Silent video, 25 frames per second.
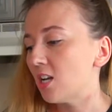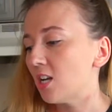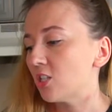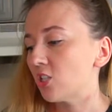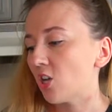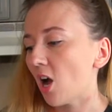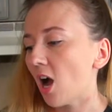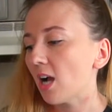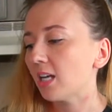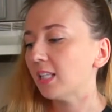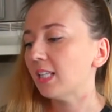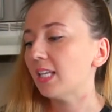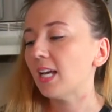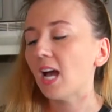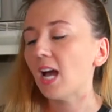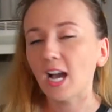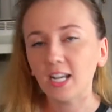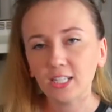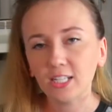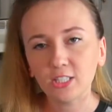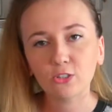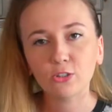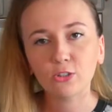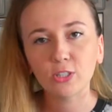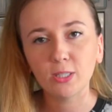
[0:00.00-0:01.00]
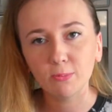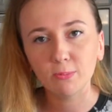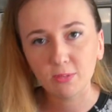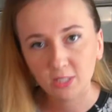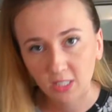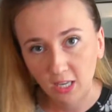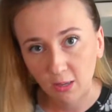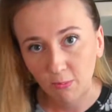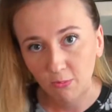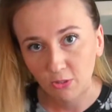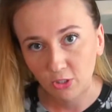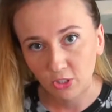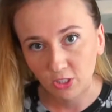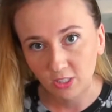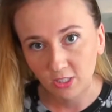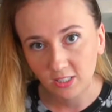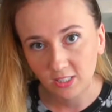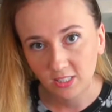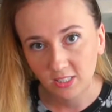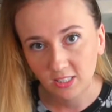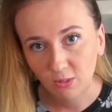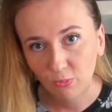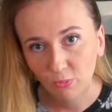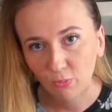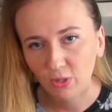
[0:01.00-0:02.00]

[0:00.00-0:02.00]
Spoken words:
chocolate ice cream sandwiches,